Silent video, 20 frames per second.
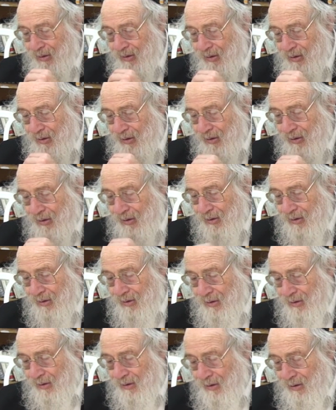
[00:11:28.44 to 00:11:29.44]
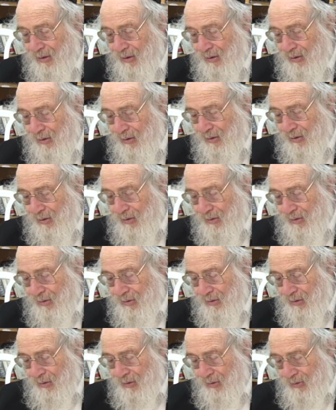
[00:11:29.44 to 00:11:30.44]
No,
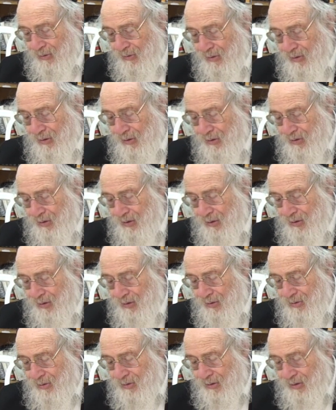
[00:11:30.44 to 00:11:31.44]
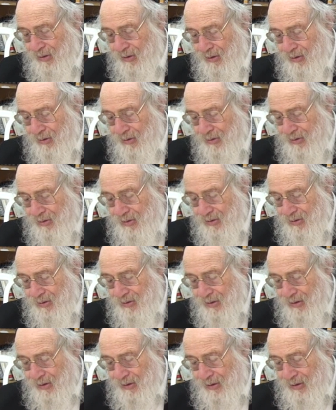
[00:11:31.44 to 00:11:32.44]
Klishani also, this is,
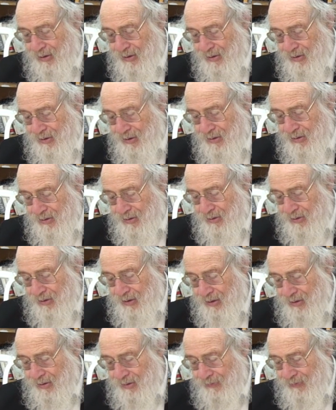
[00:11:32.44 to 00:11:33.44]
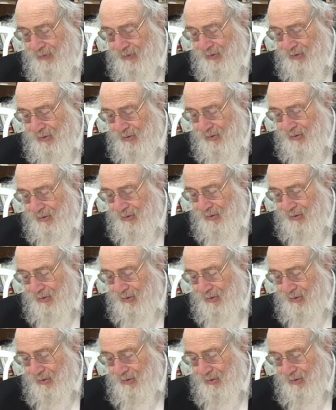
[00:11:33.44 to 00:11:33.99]
it says not different.